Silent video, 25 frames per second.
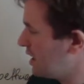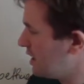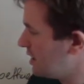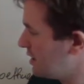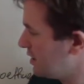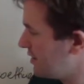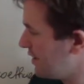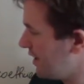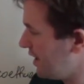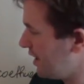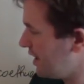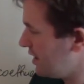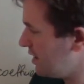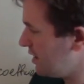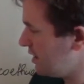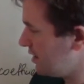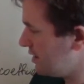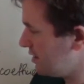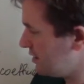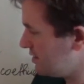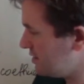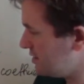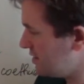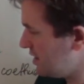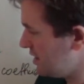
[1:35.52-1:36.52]
Then
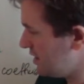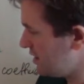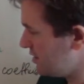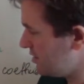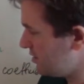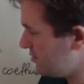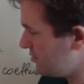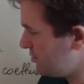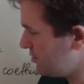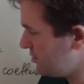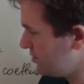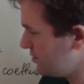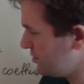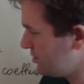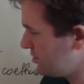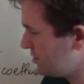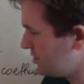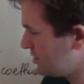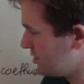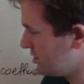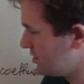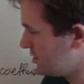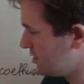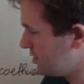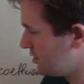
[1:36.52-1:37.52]
z a root,
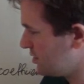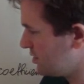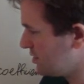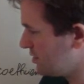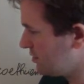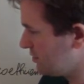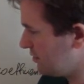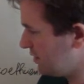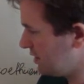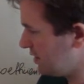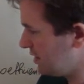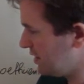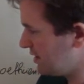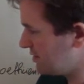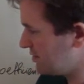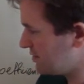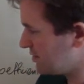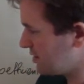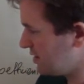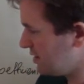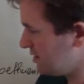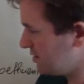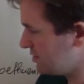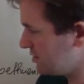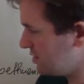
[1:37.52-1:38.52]
well, let's
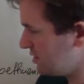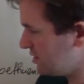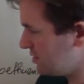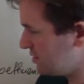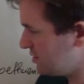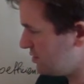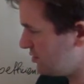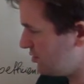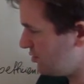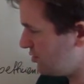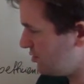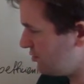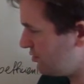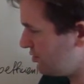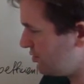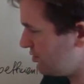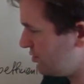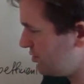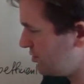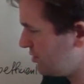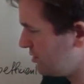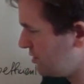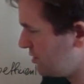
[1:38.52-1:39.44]
call it z0 root,